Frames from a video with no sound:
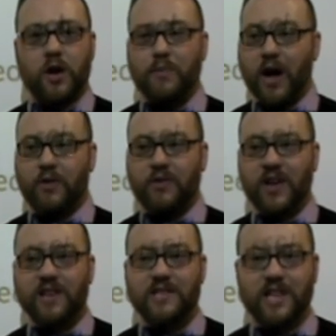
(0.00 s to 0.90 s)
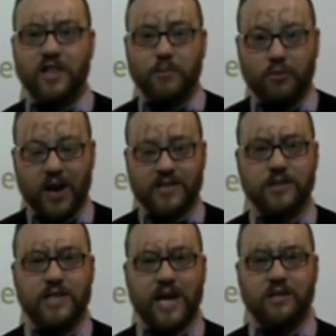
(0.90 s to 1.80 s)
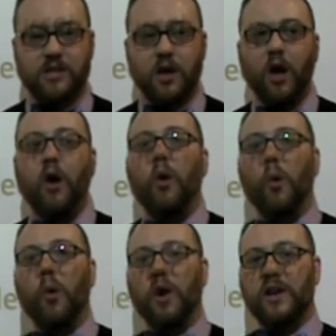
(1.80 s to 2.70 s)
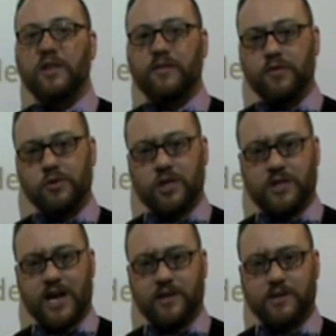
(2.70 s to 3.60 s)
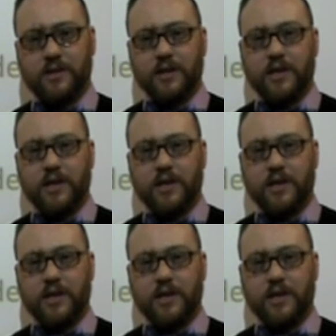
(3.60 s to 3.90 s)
about things in the present tense or in the future tense.